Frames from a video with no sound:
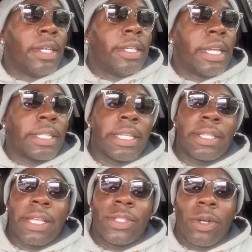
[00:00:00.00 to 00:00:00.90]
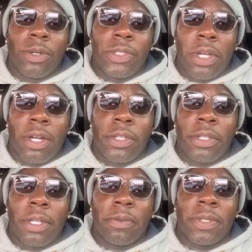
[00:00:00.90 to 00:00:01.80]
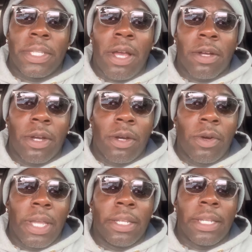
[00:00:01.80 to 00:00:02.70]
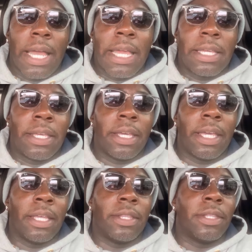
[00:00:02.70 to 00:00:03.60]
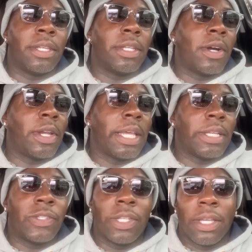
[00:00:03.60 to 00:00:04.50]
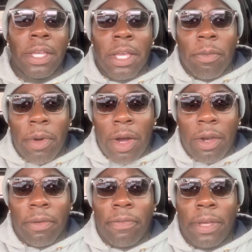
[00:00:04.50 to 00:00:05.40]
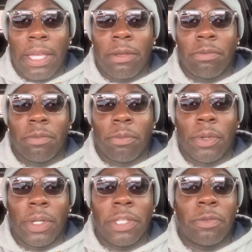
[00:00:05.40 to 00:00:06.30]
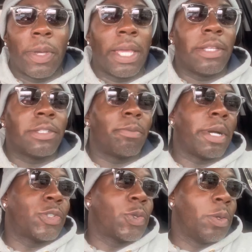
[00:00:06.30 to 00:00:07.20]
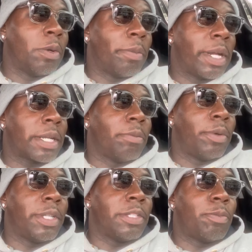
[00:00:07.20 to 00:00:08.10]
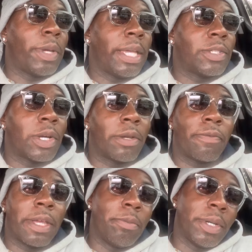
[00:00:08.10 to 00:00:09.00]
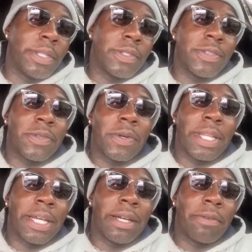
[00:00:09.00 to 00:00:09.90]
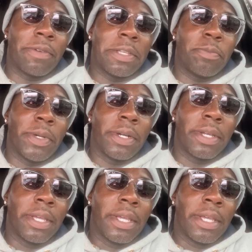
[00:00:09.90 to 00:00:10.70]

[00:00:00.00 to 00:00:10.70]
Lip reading: Yes, as I told y'all, you know what I'm saying? Y'all go and like and all that shit, my Hall of Fame Bullies page and my True American Bullies page. Hall of Fame Bullies is on Facebook.